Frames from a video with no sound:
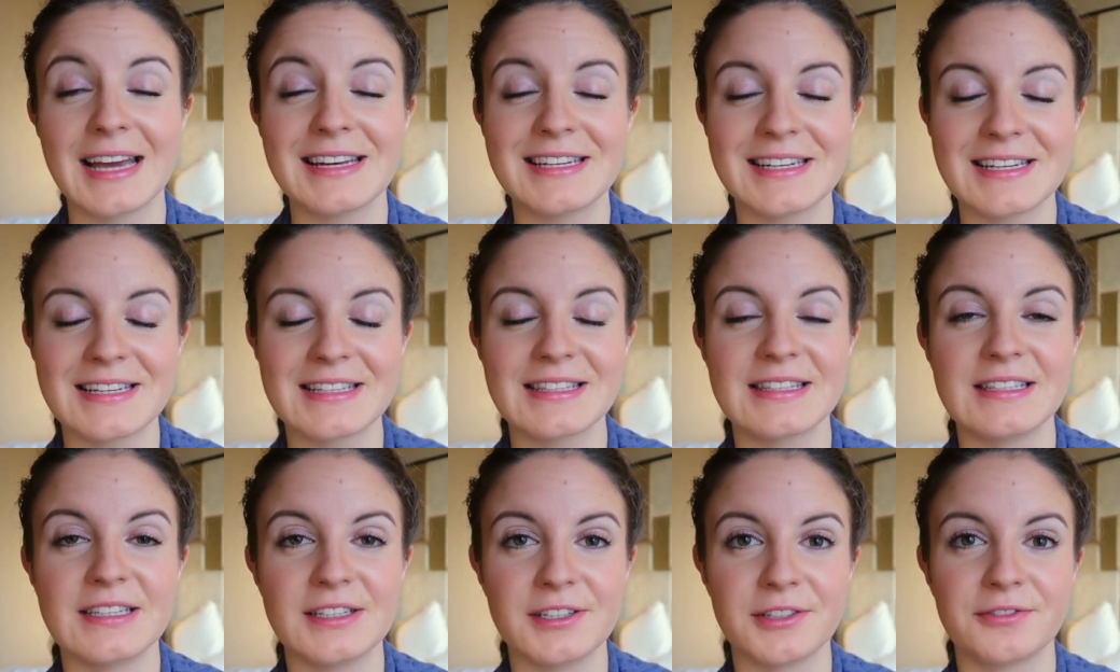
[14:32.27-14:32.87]
I
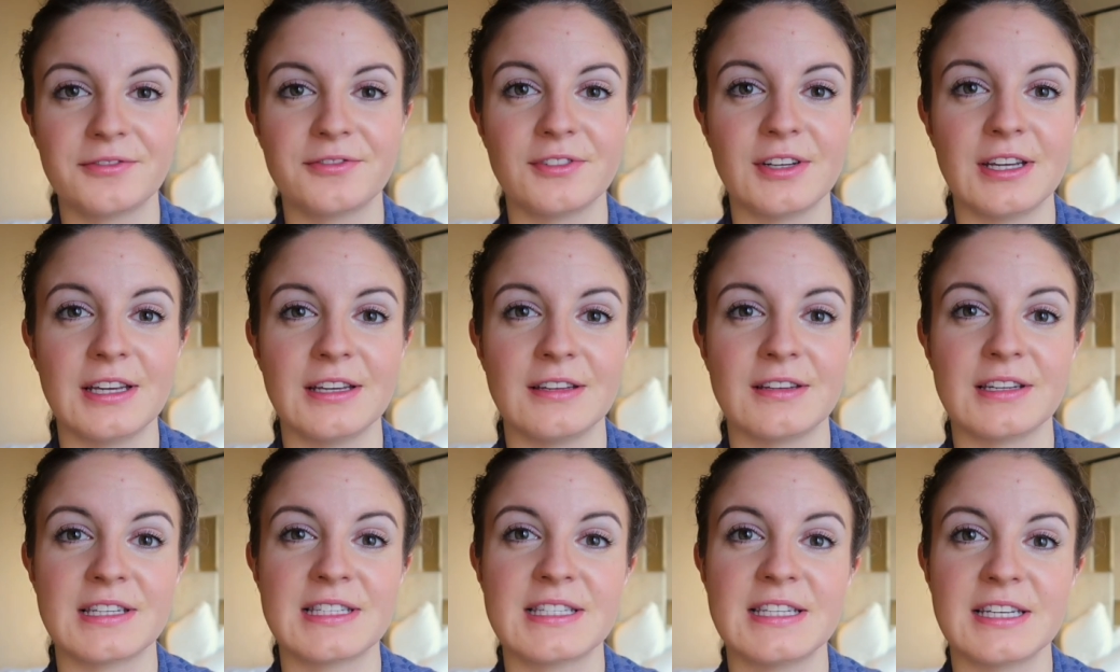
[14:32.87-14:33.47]
didn't live
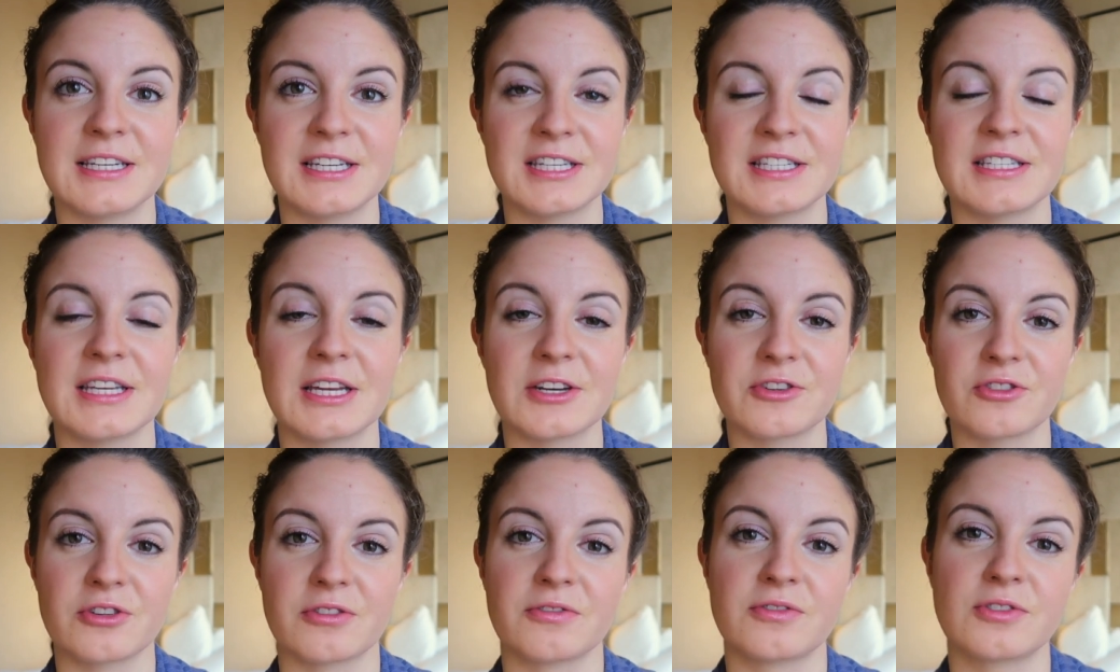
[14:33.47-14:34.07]
in the city
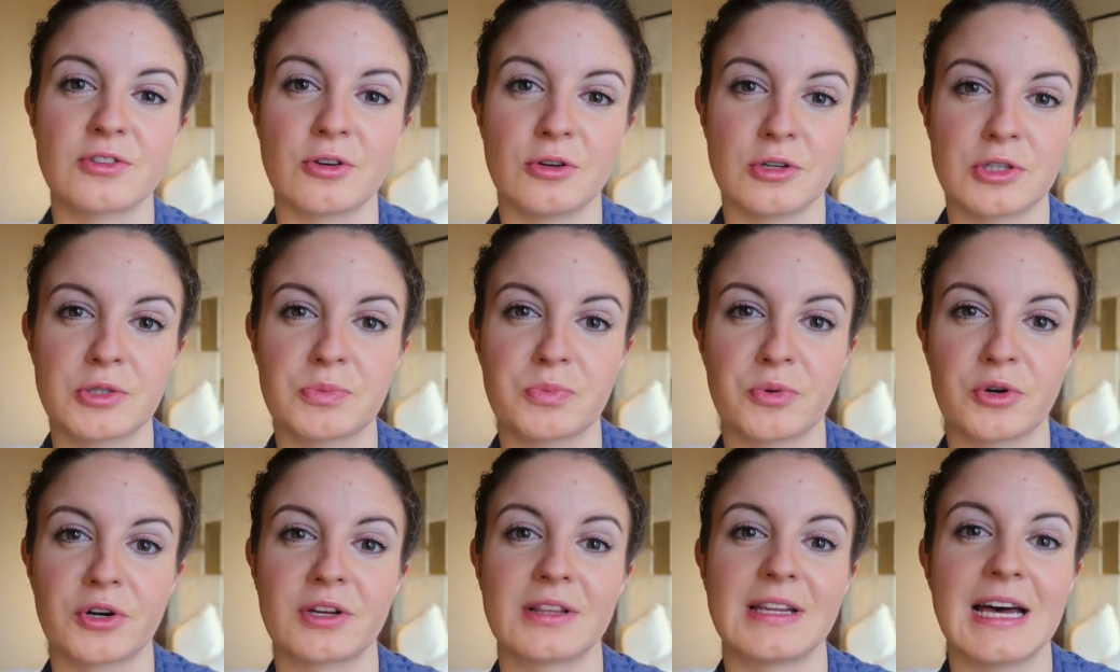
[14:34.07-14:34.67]
center of
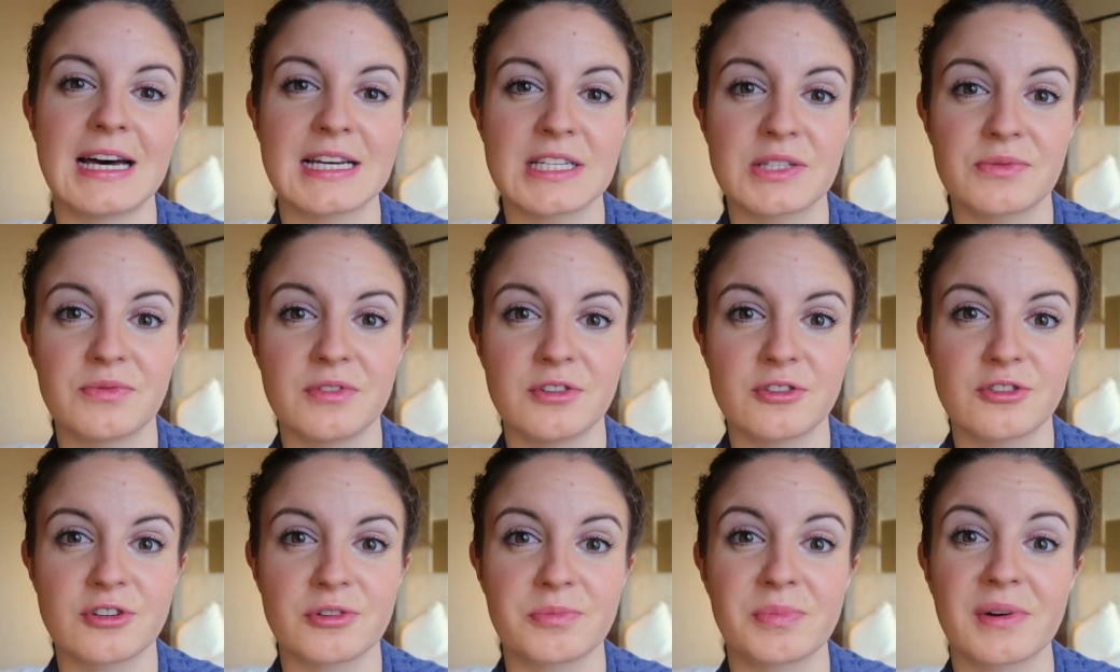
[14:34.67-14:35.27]
Salzburg last
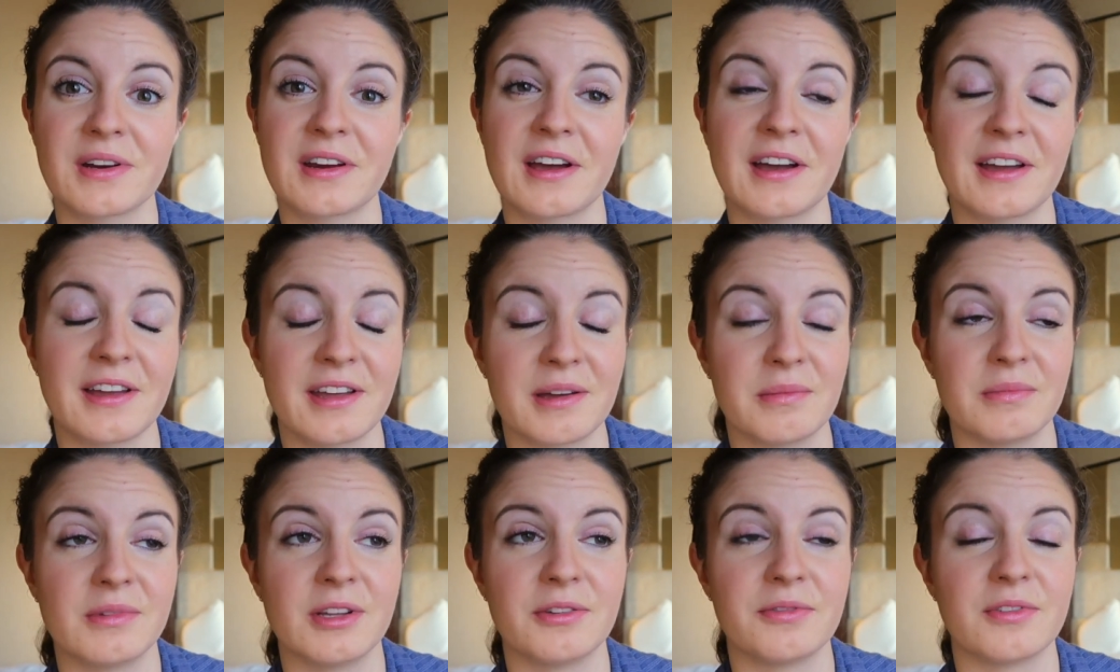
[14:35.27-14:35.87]
winter, but I
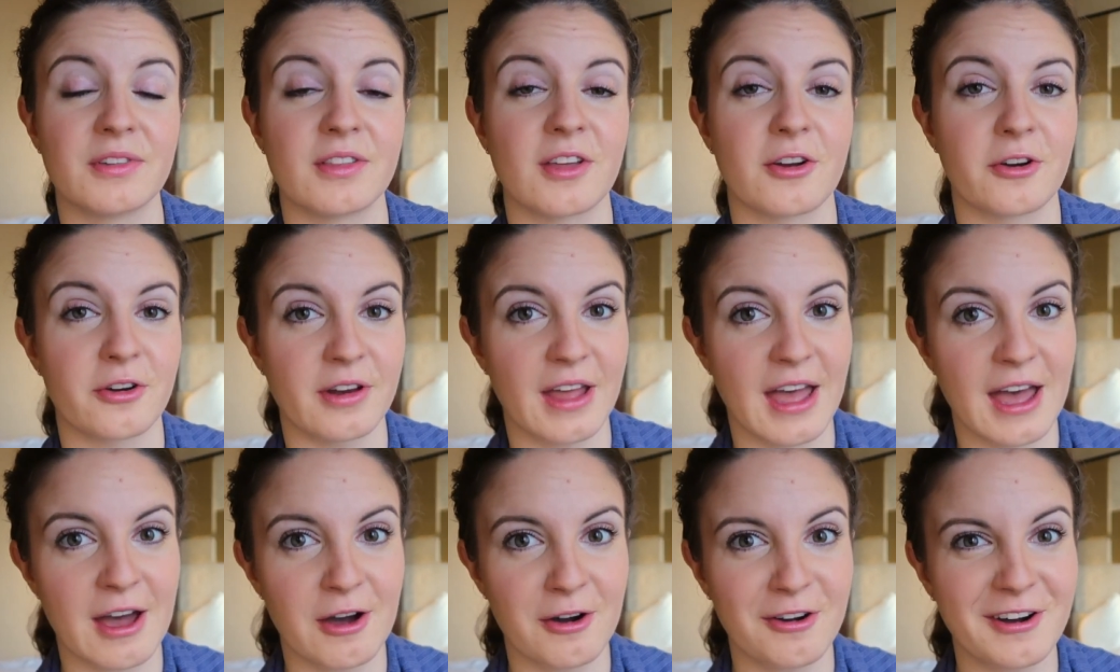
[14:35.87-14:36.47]
am living there
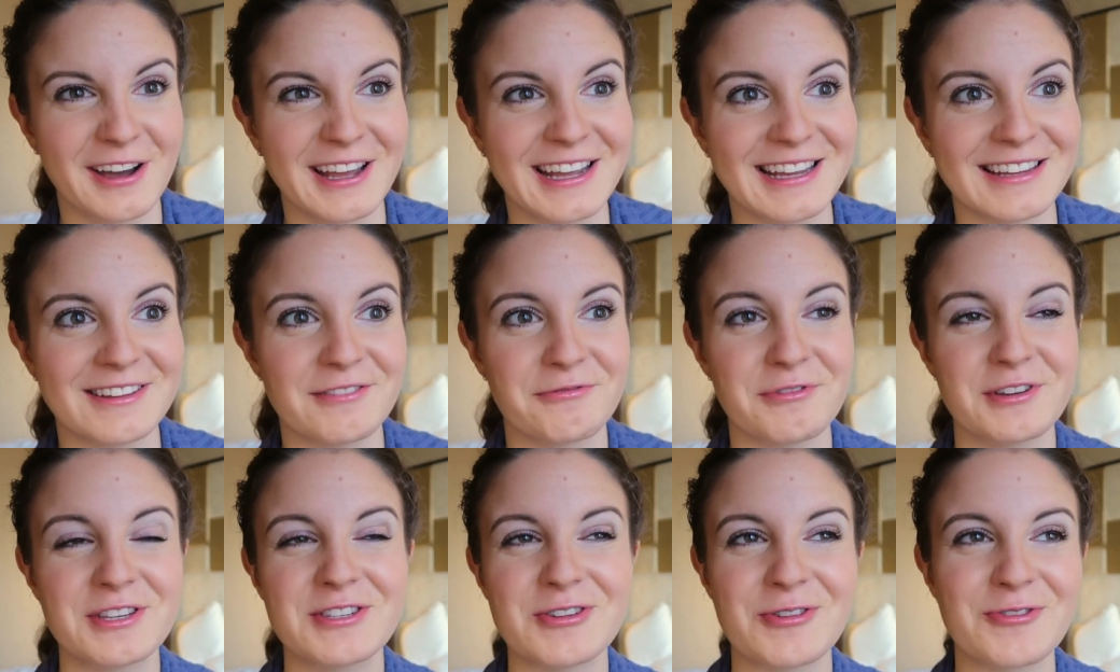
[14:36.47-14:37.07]
now,
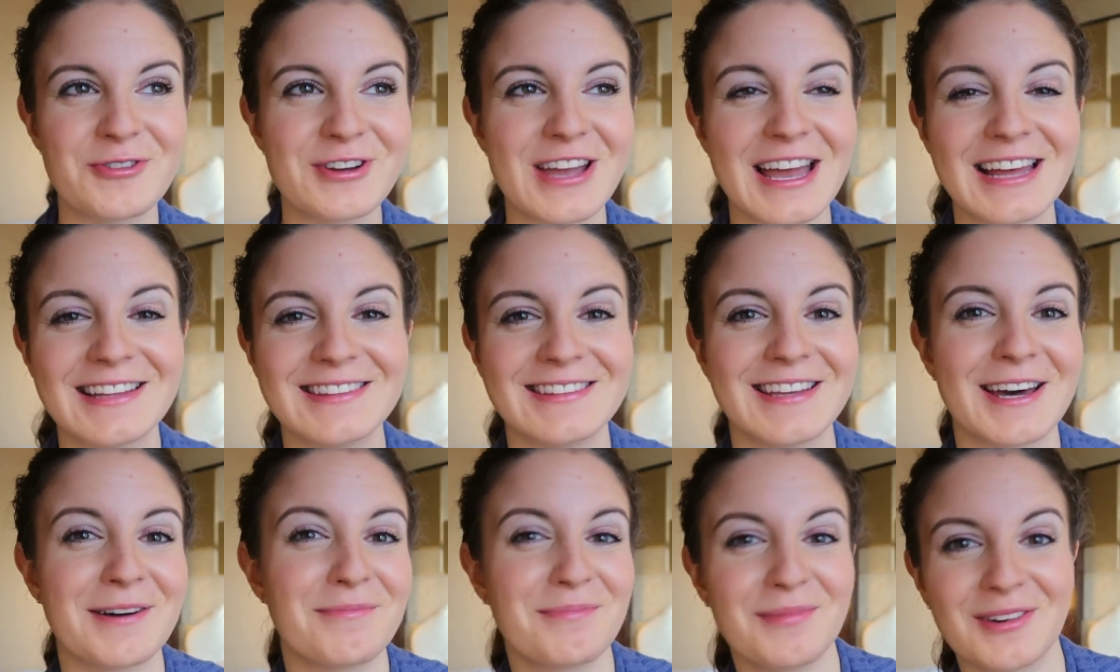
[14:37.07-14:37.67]
and we don't
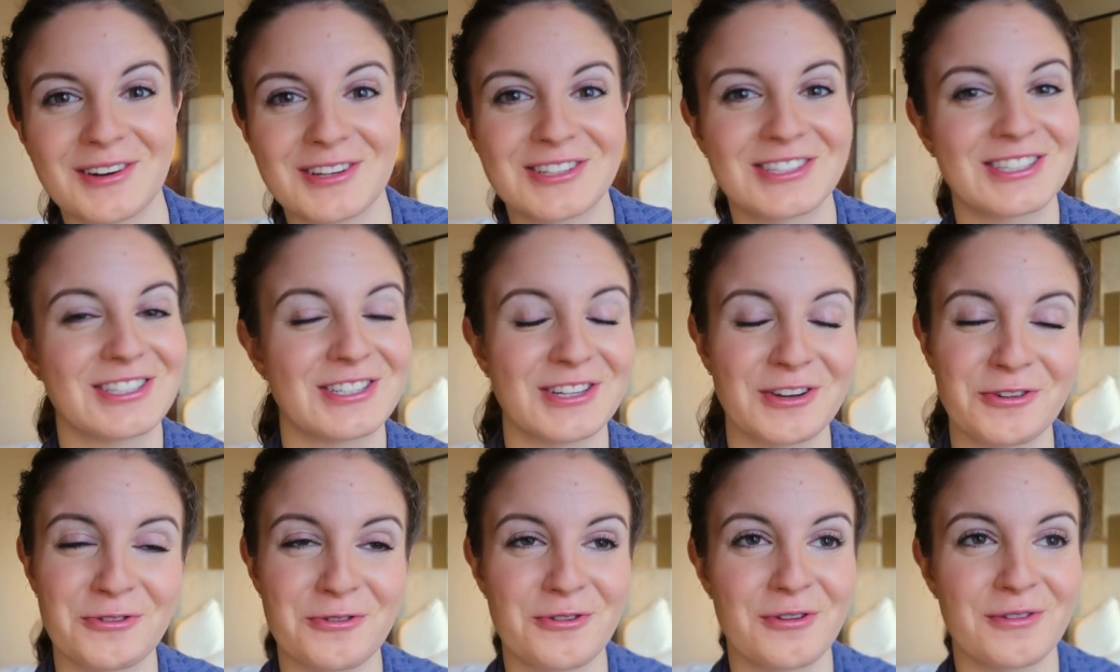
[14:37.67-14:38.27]
get that much
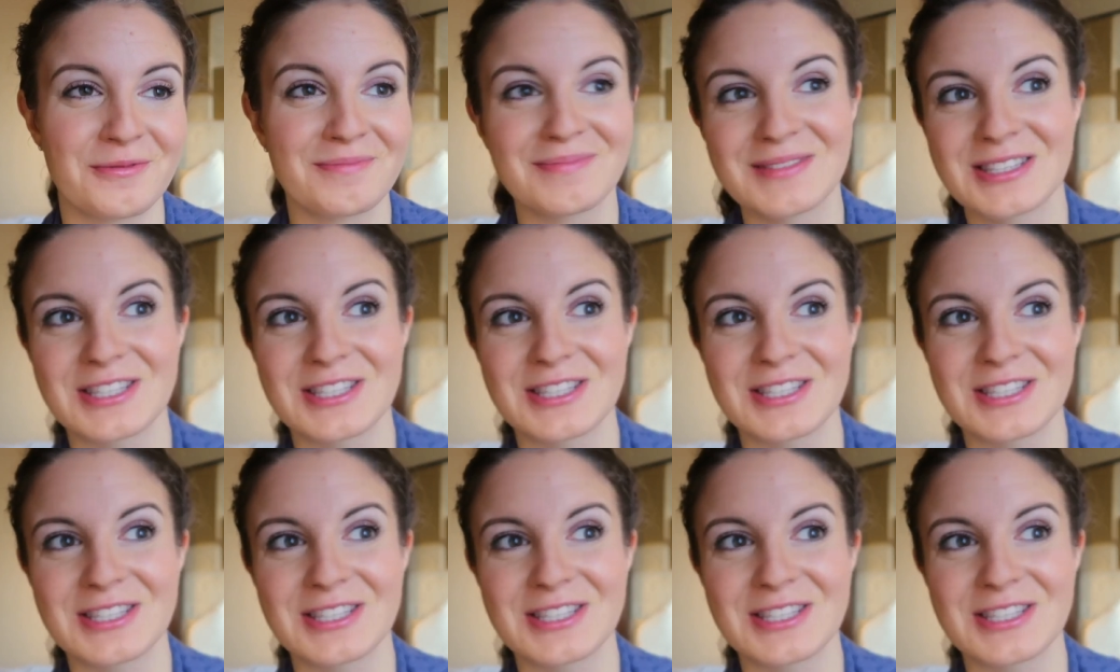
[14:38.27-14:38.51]
snow.